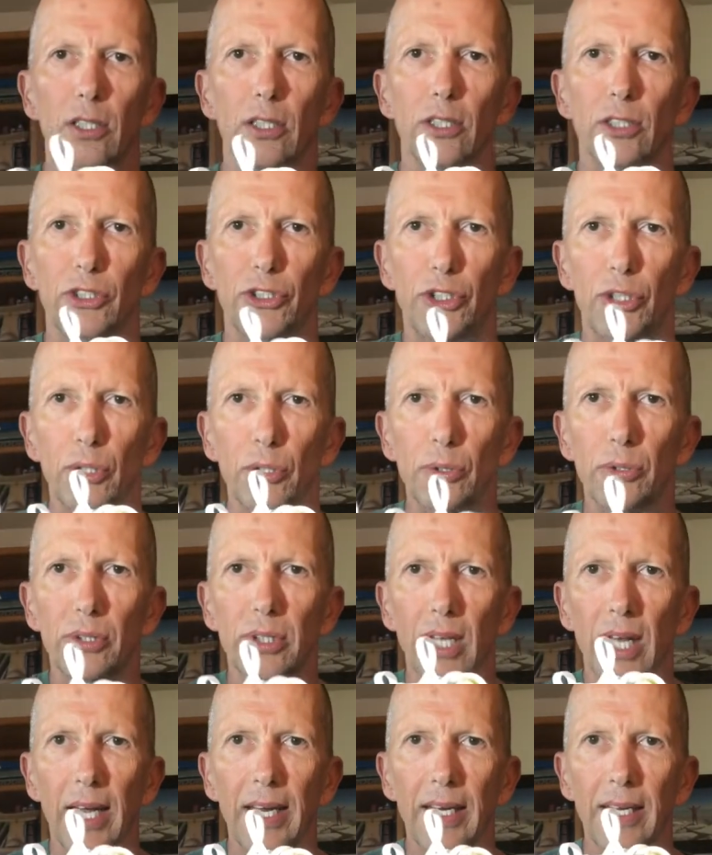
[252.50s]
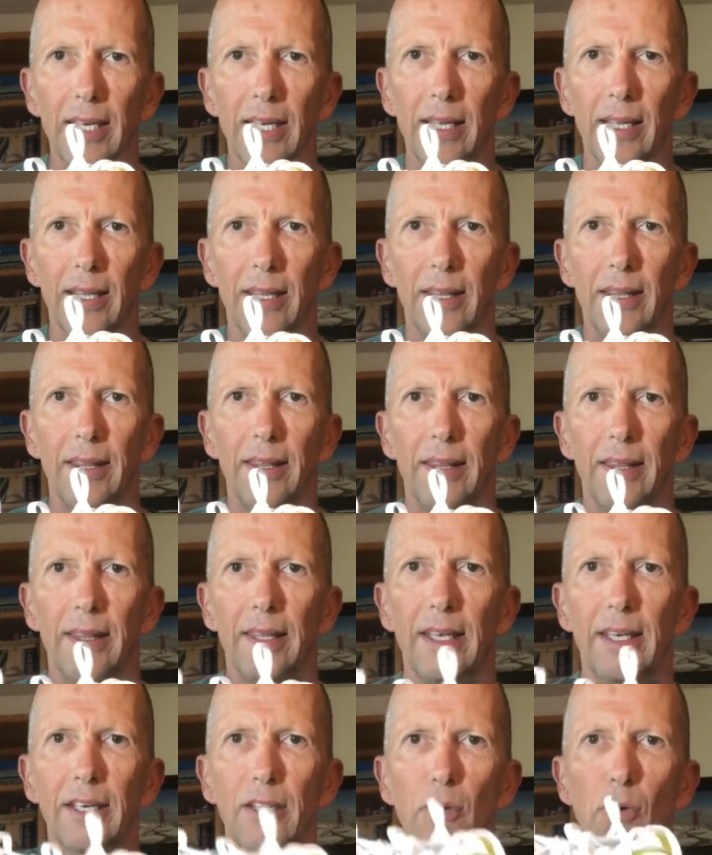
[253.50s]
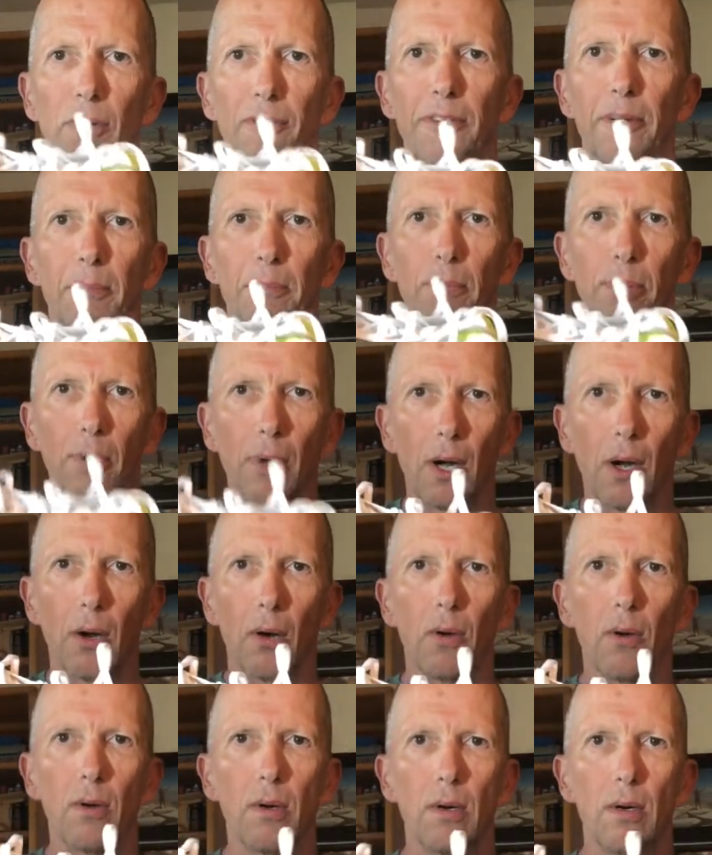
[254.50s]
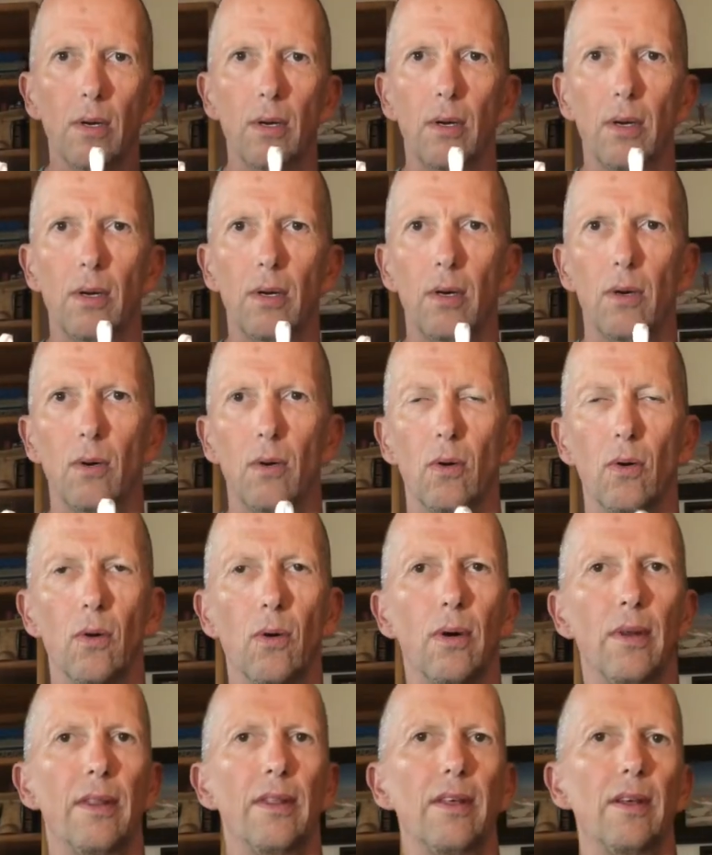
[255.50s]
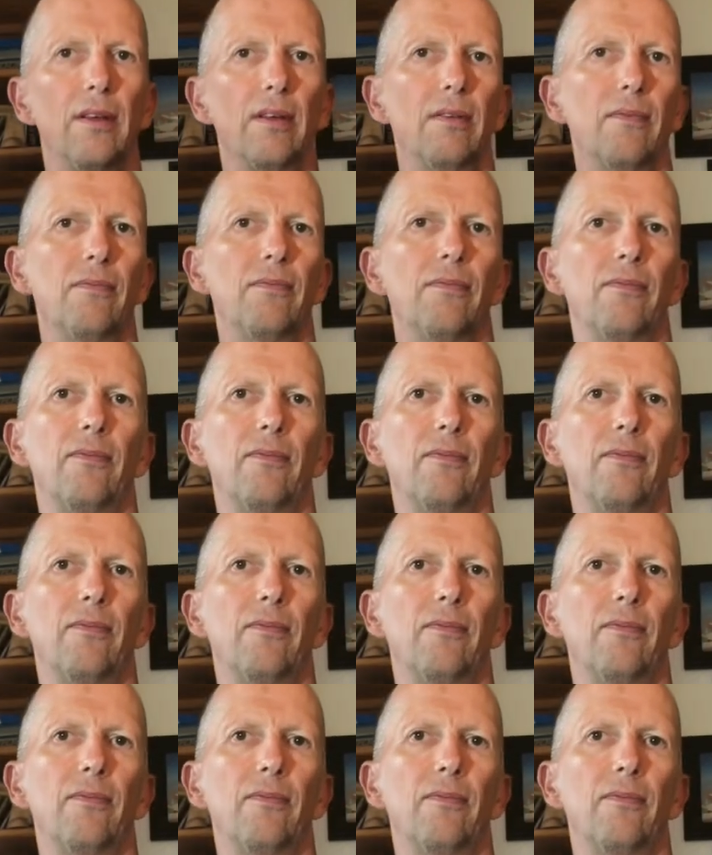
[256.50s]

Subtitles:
Shoes like the Endorphin Pro or the